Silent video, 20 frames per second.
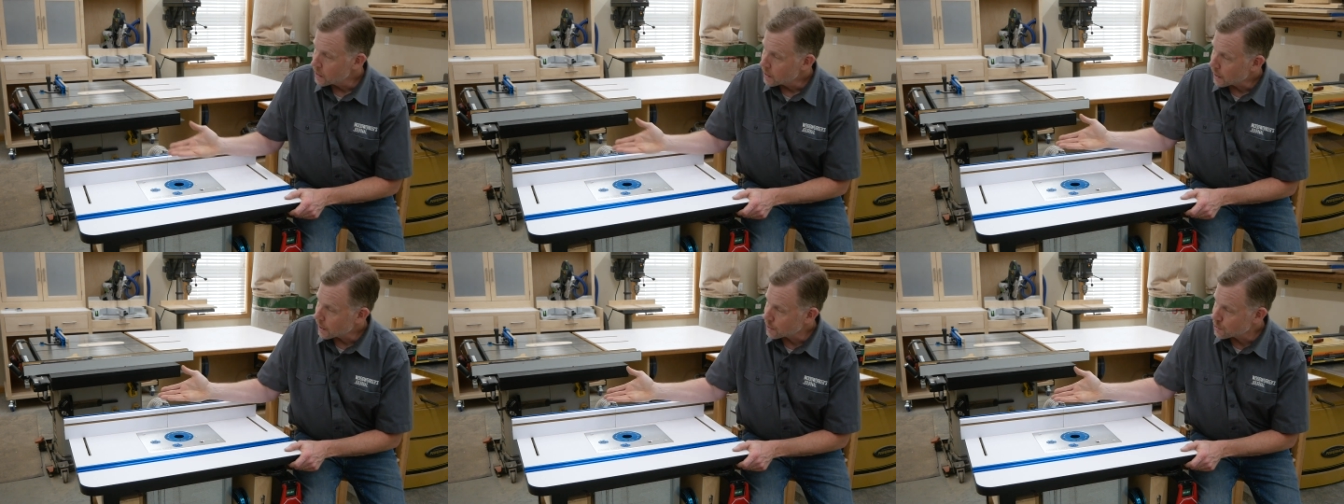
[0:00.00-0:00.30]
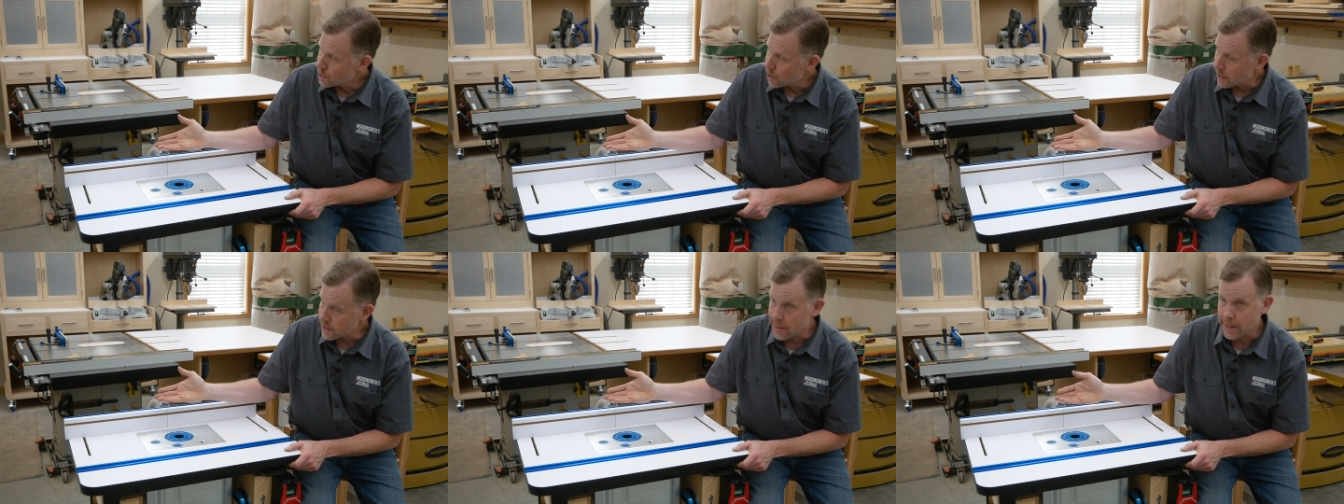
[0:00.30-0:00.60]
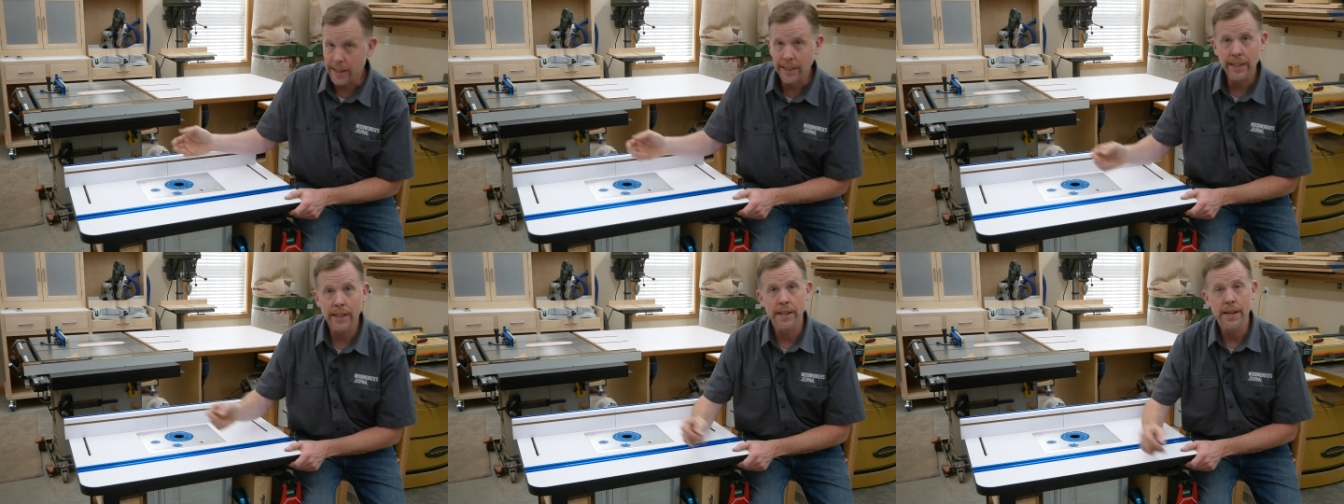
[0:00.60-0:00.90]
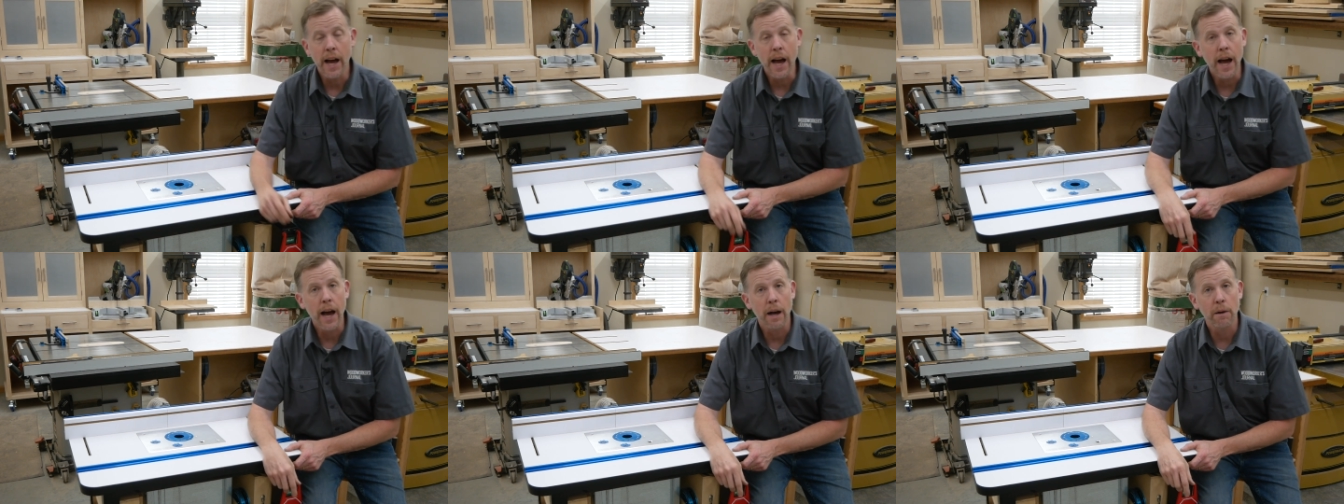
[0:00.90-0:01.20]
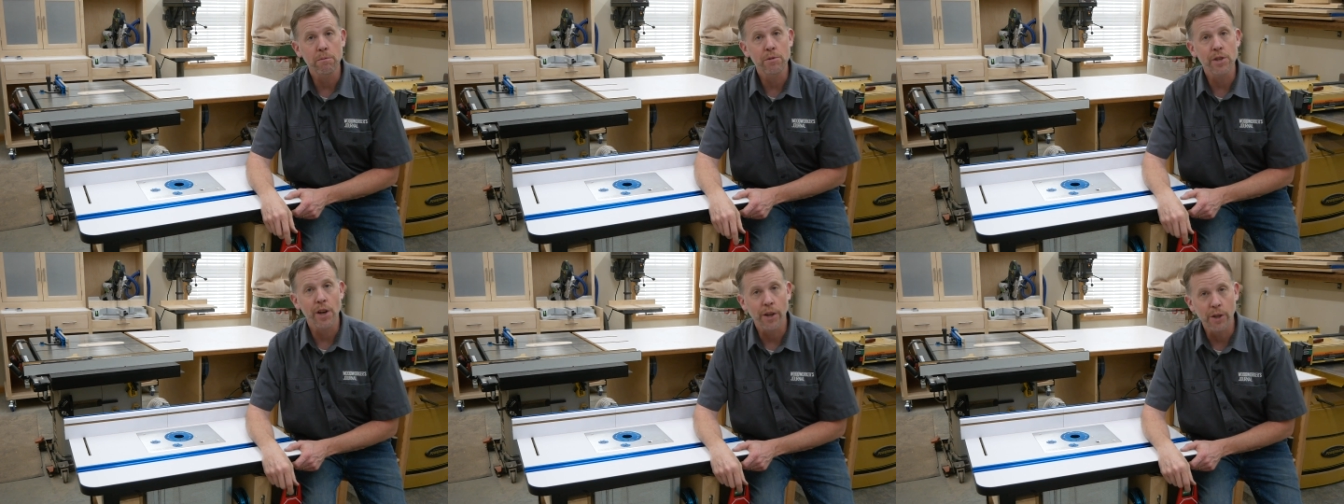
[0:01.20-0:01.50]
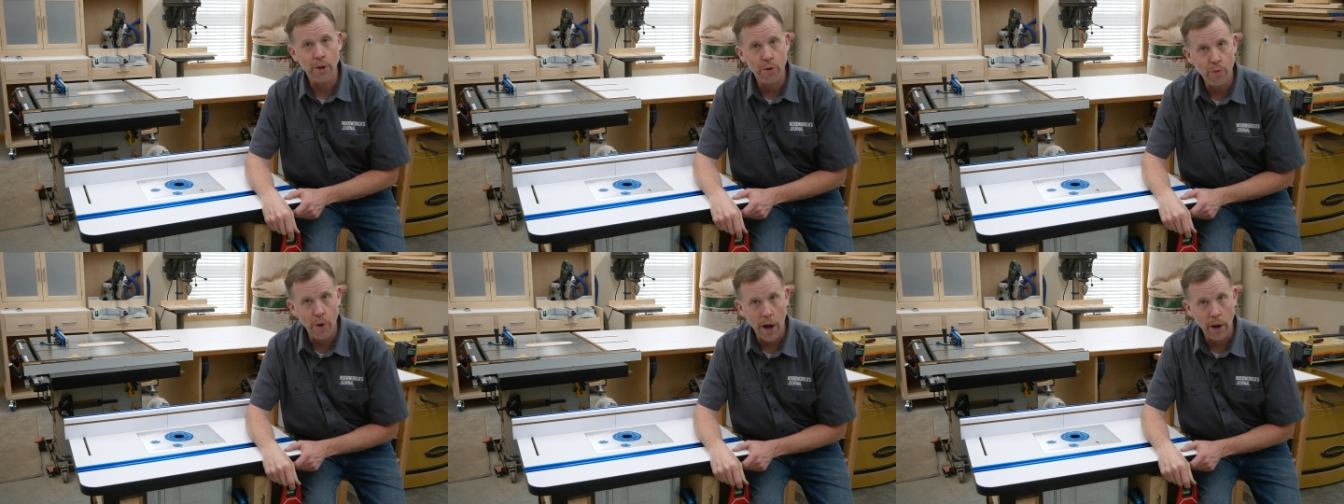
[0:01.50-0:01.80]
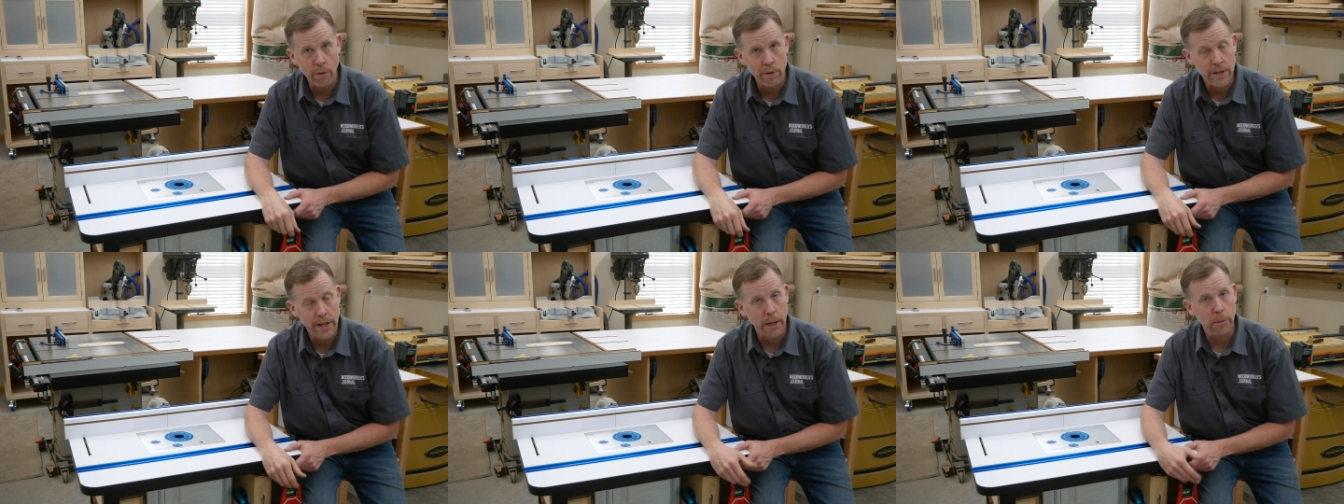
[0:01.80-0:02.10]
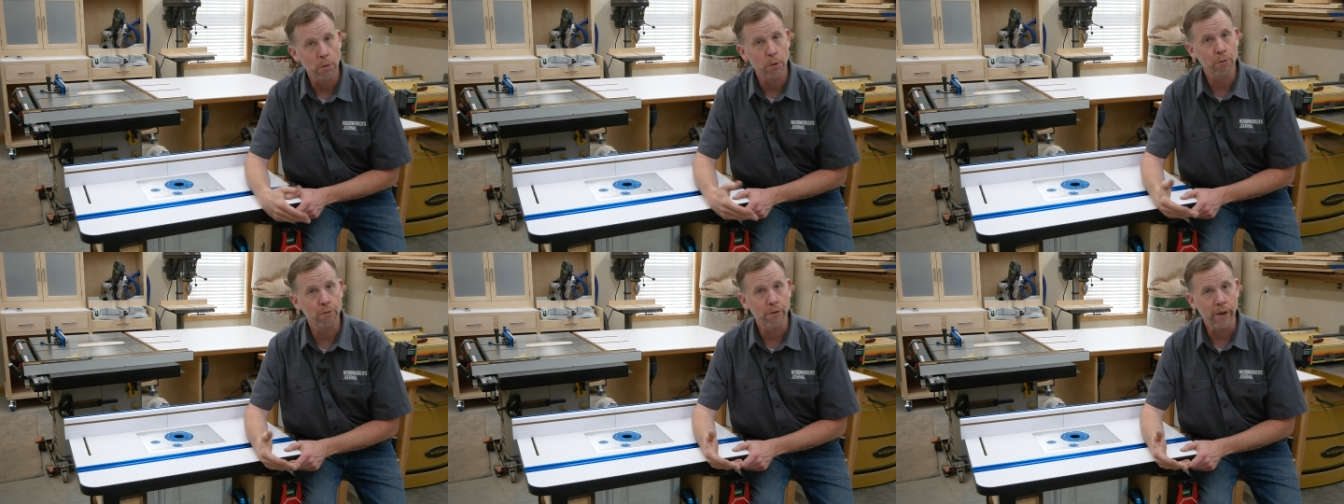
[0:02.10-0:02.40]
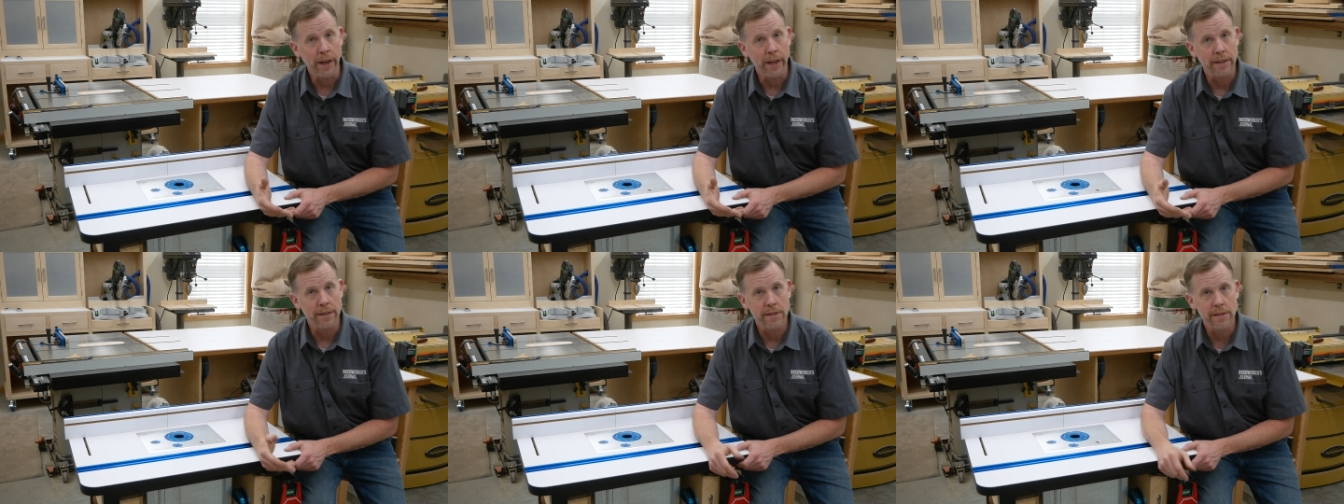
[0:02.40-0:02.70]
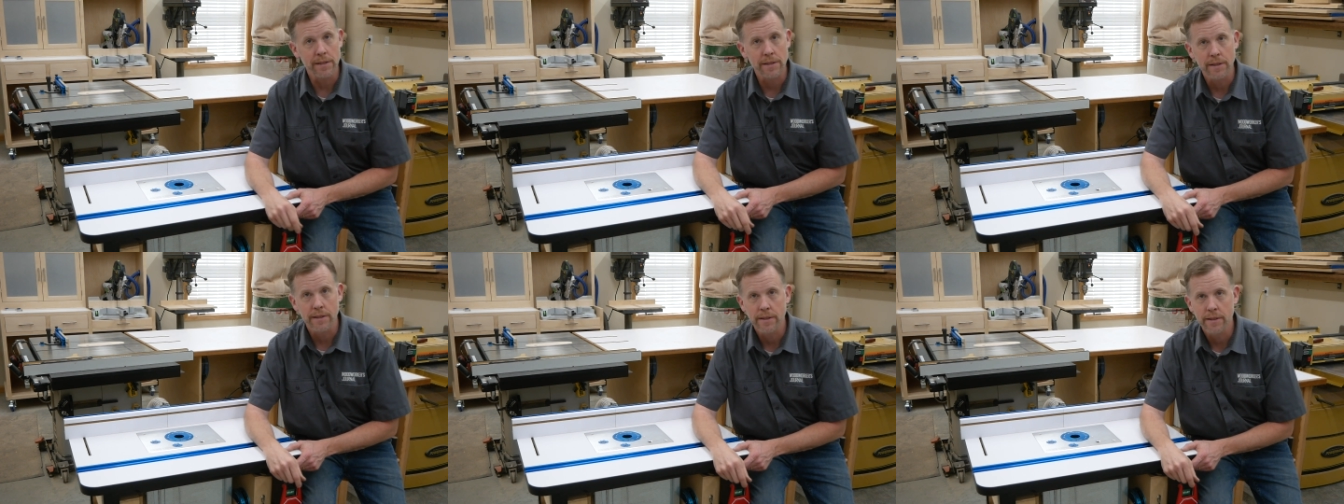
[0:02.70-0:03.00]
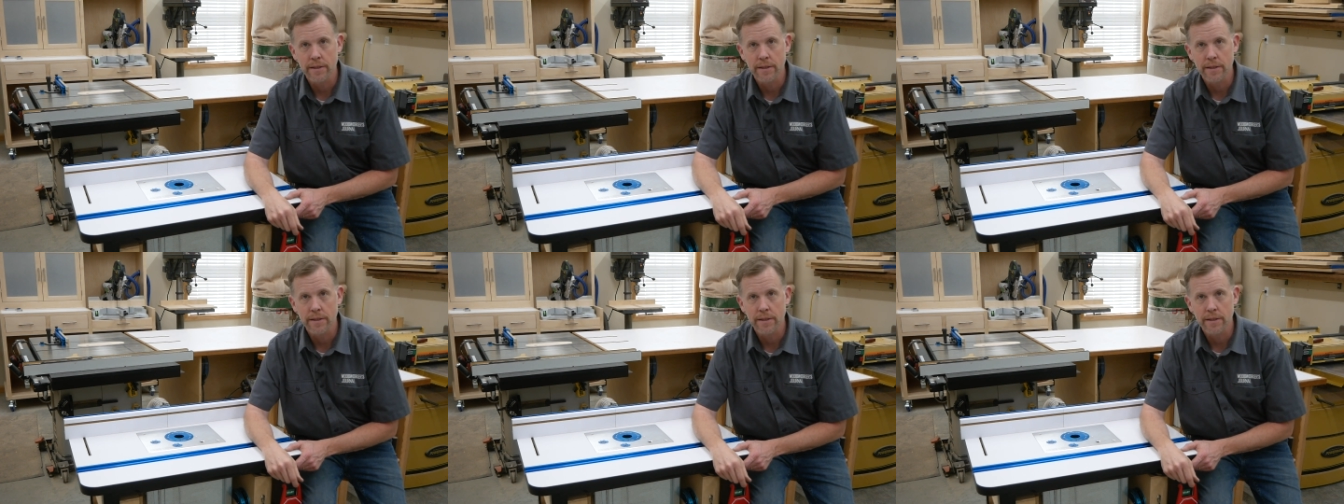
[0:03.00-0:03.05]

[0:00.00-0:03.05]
adjusting the knobs on your router table fence.